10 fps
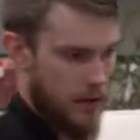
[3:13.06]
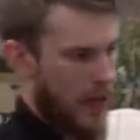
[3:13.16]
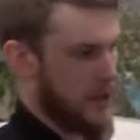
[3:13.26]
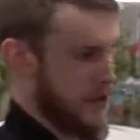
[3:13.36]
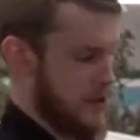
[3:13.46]

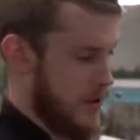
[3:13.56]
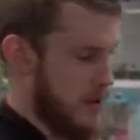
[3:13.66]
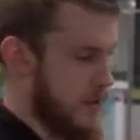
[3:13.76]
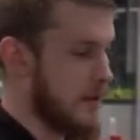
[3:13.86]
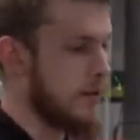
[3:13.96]
and your
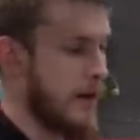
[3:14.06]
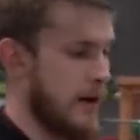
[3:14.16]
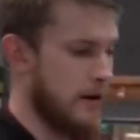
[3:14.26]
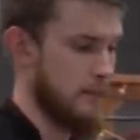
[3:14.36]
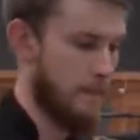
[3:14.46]
cream in
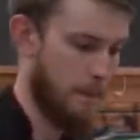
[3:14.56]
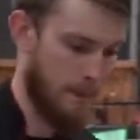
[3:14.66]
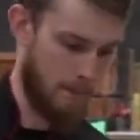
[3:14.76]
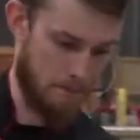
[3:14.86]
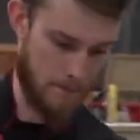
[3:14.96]
there,
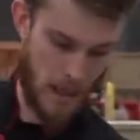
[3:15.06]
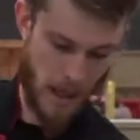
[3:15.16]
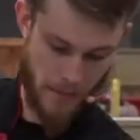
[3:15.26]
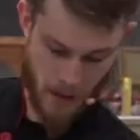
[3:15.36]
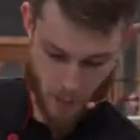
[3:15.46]

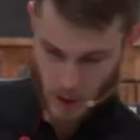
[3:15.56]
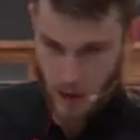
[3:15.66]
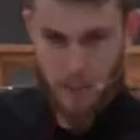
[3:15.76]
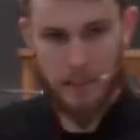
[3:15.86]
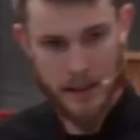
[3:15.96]
and then we're going
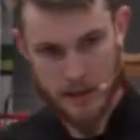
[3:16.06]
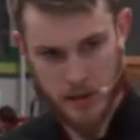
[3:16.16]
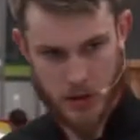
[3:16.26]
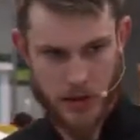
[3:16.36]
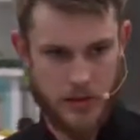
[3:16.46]
to beat the
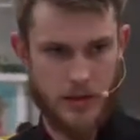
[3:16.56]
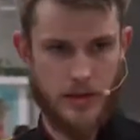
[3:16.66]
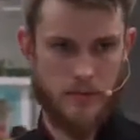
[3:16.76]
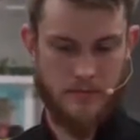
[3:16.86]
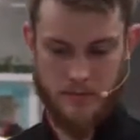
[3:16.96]
cheese in.